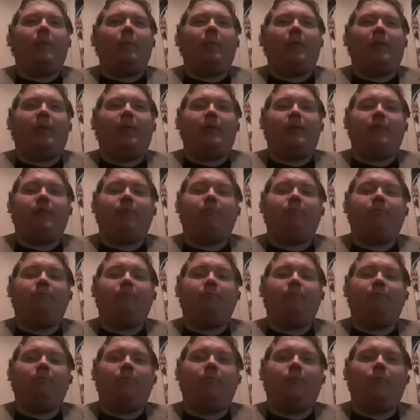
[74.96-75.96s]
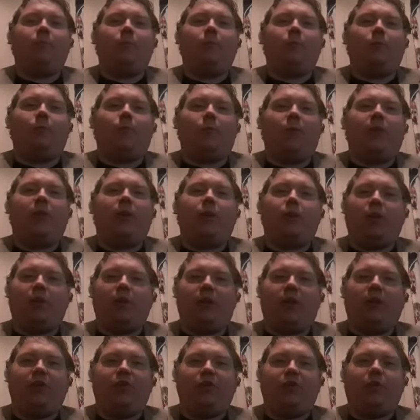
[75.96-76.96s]
But we are a
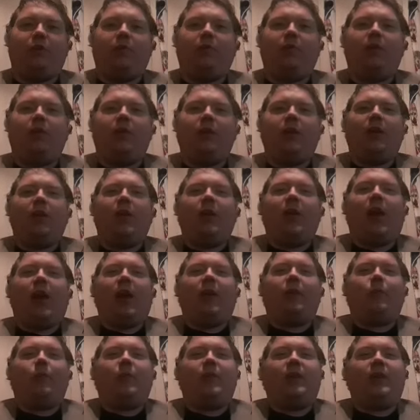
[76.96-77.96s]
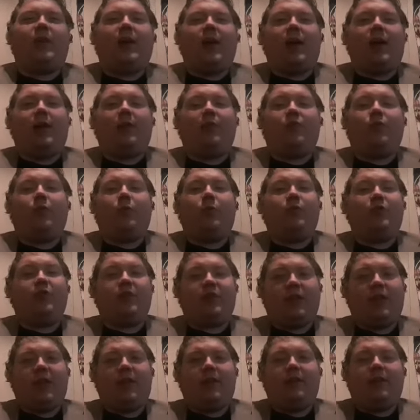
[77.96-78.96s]
nation, and we have to
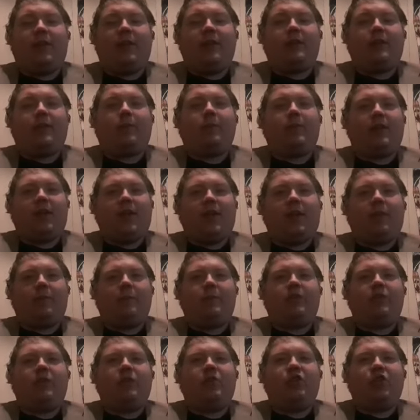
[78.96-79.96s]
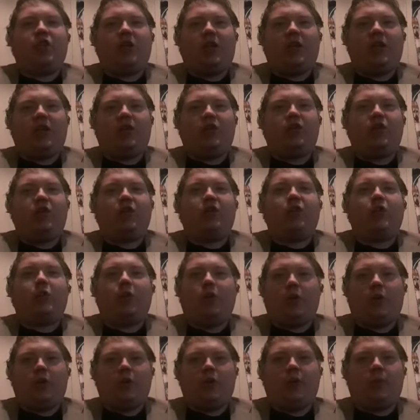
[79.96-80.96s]
understand that sometimes change is
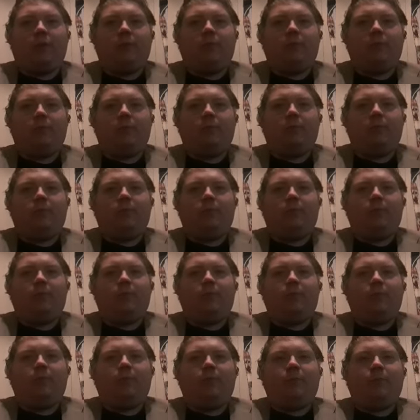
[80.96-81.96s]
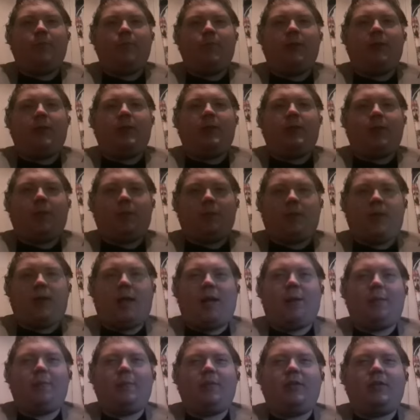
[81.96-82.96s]
good. And
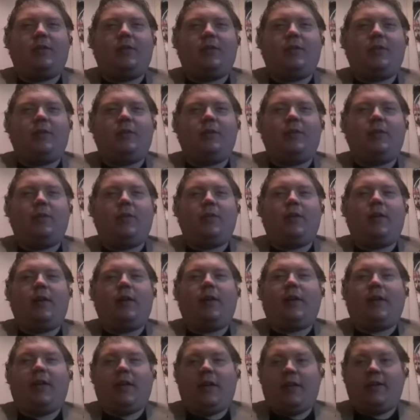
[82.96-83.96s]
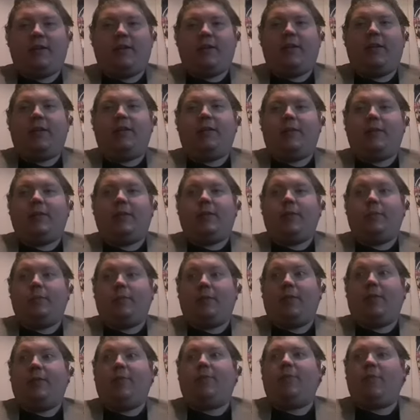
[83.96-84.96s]
sometimes a candidate is a
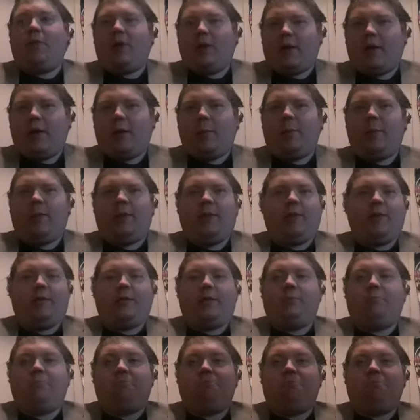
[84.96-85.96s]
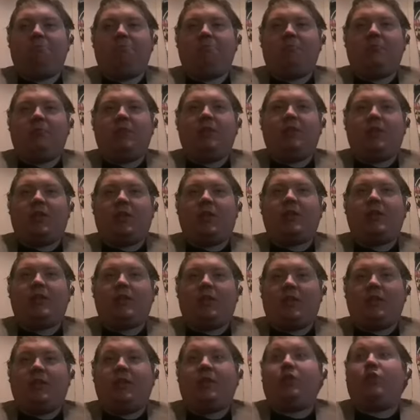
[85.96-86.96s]
complete fuck-up and says
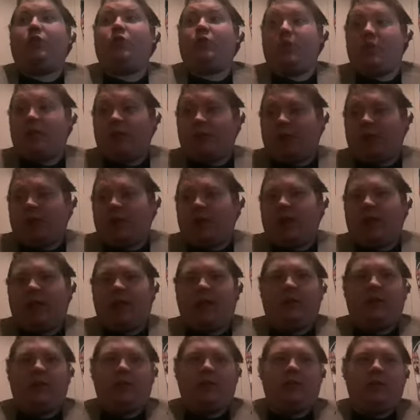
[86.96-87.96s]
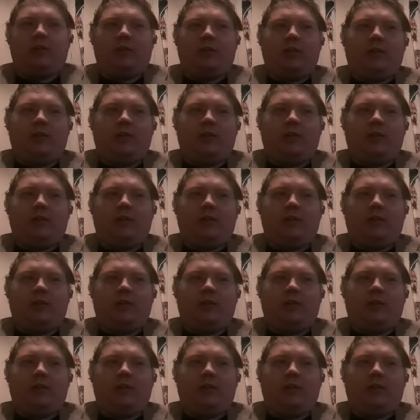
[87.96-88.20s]
things he shouldn't say and